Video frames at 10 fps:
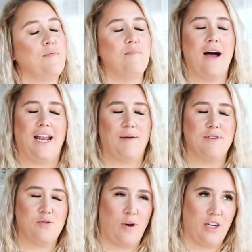My name
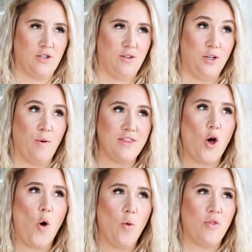is Rachel. You want
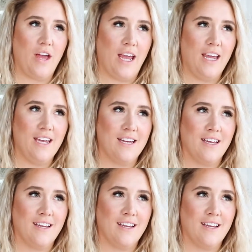the whole thing?